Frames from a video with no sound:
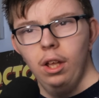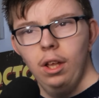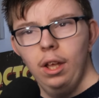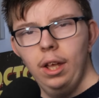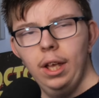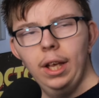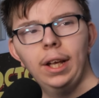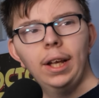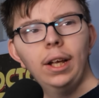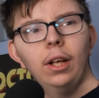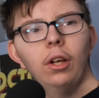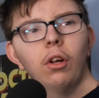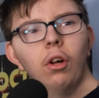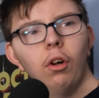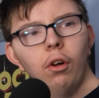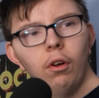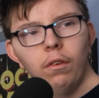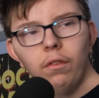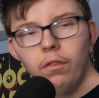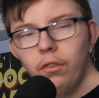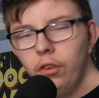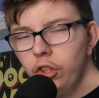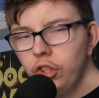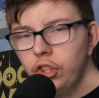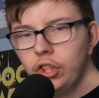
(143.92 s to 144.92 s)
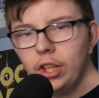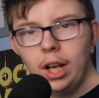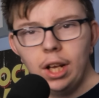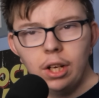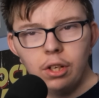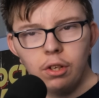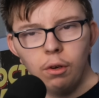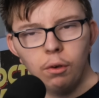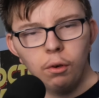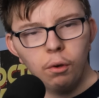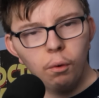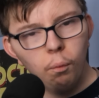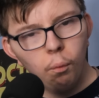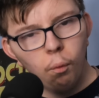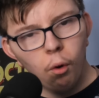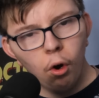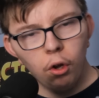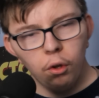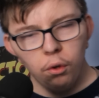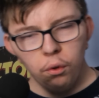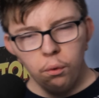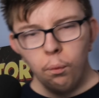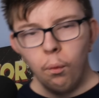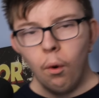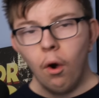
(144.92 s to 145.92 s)
in colour version. I don't know
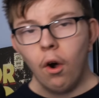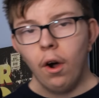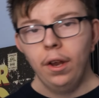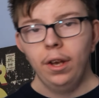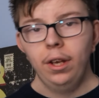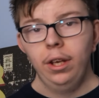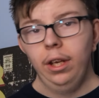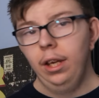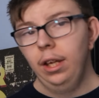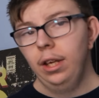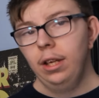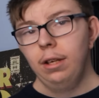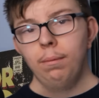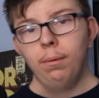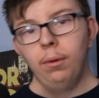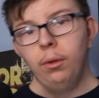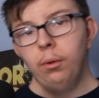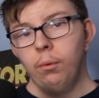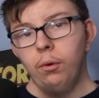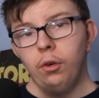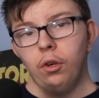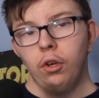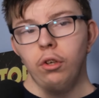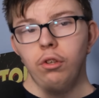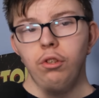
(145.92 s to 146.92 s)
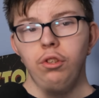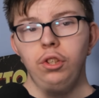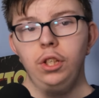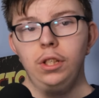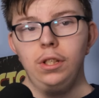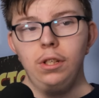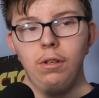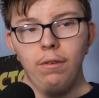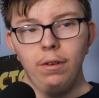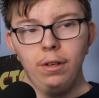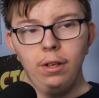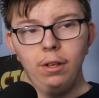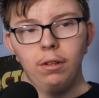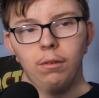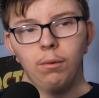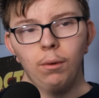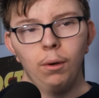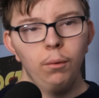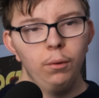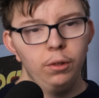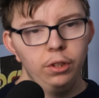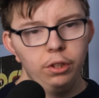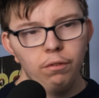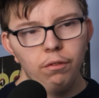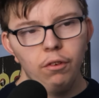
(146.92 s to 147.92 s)
what's what, and it depends on what country you're in as well,
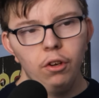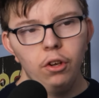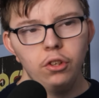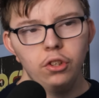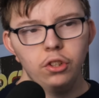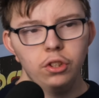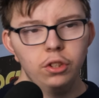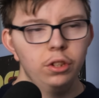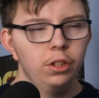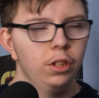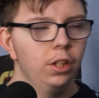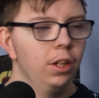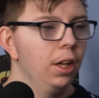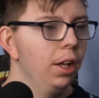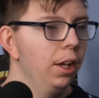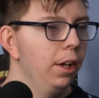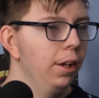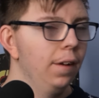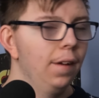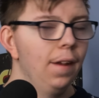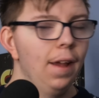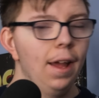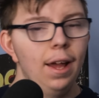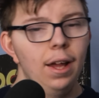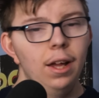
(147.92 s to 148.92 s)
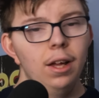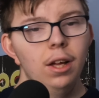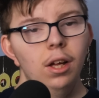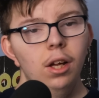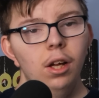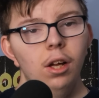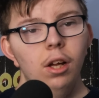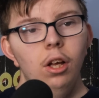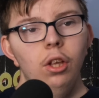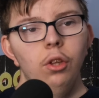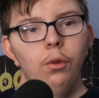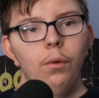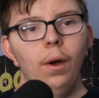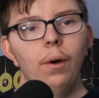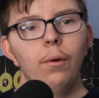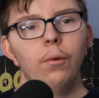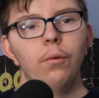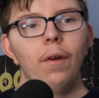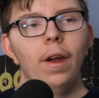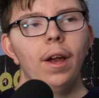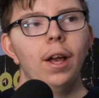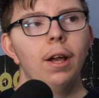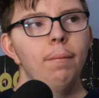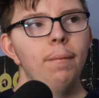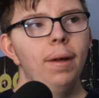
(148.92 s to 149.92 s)
which version you're going to get. So I would
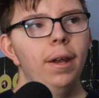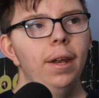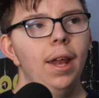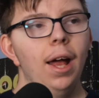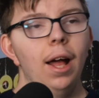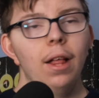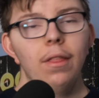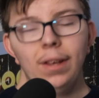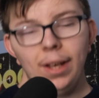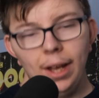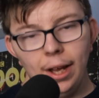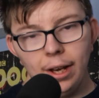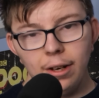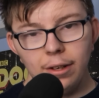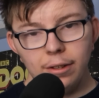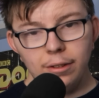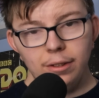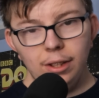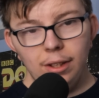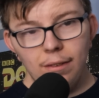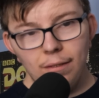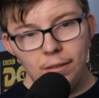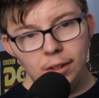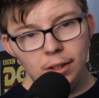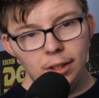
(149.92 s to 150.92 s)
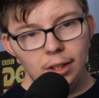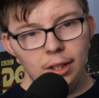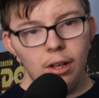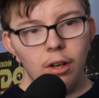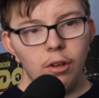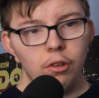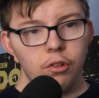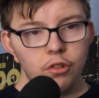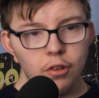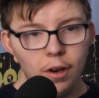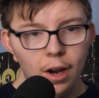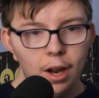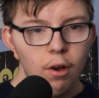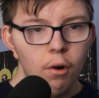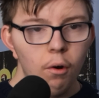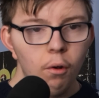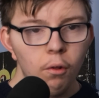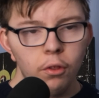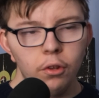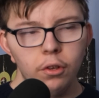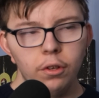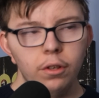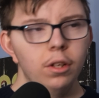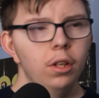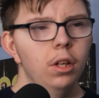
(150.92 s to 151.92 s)
recommend either getting a DVD or try
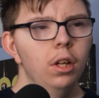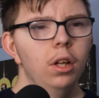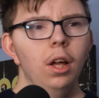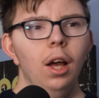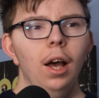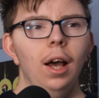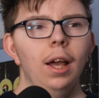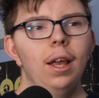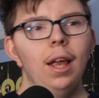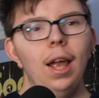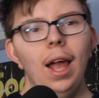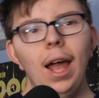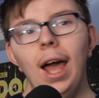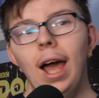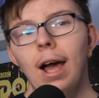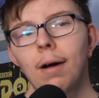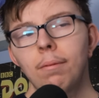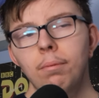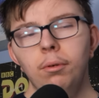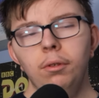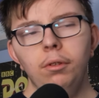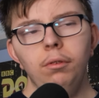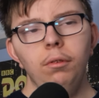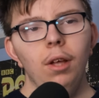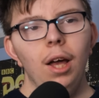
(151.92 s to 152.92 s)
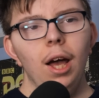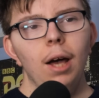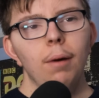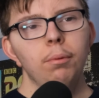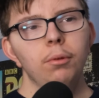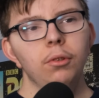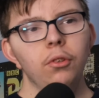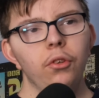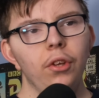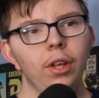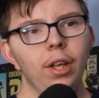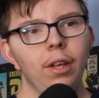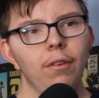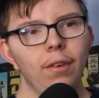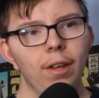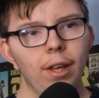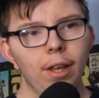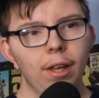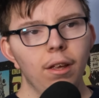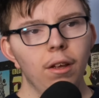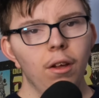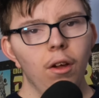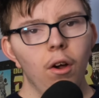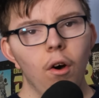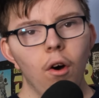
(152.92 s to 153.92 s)
other, like Apple
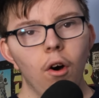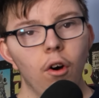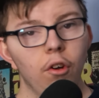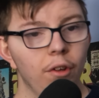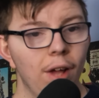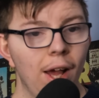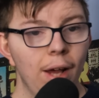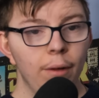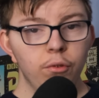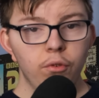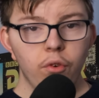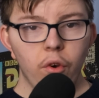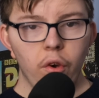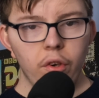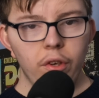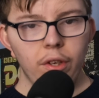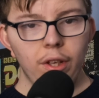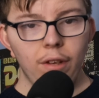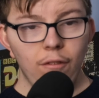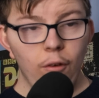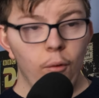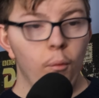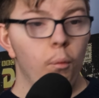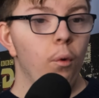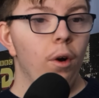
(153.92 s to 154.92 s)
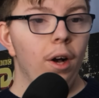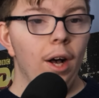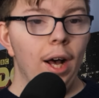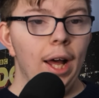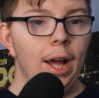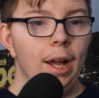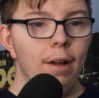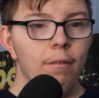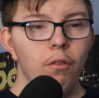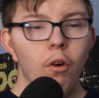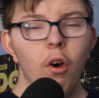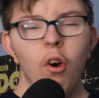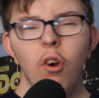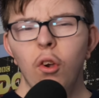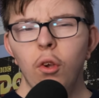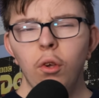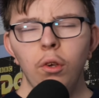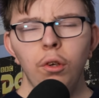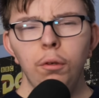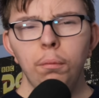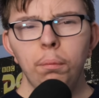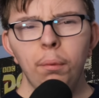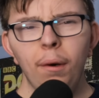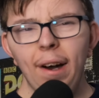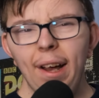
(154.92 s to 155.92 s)
TV or Android TV will have, or
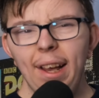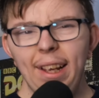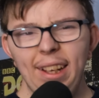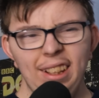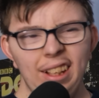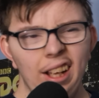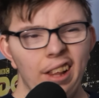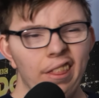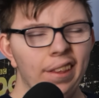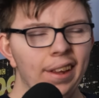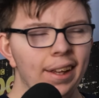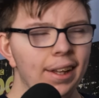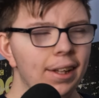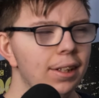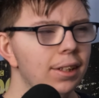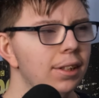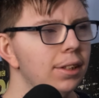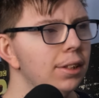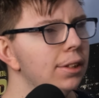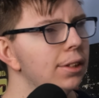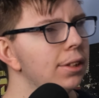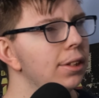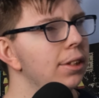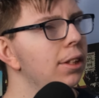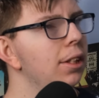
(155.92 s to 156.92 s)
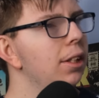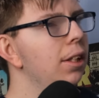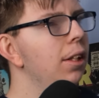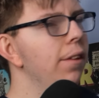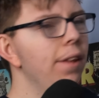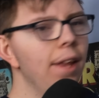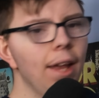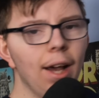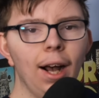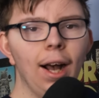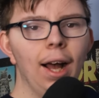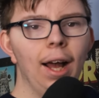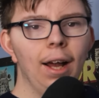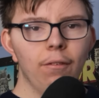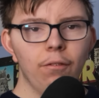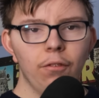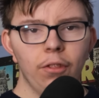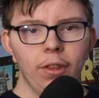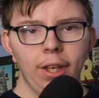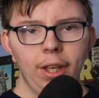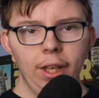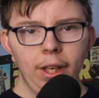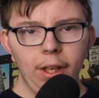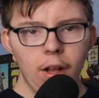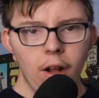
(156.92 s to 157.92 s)
Google Play, I think. They'll have
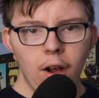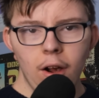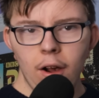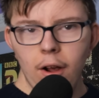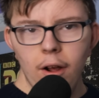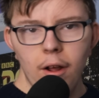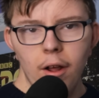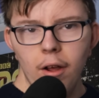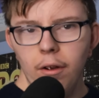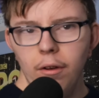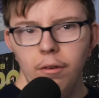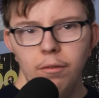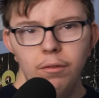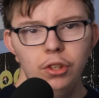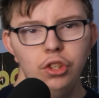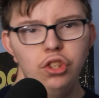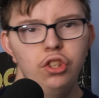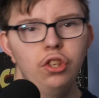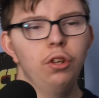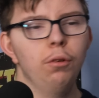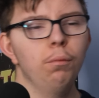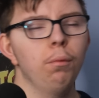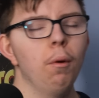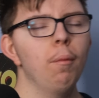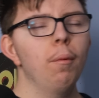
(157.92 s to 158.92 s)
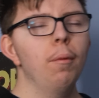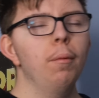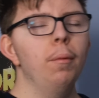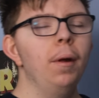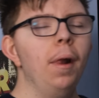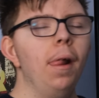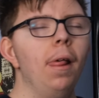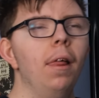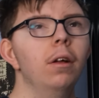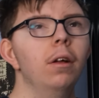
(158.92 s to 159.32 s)
the original probably.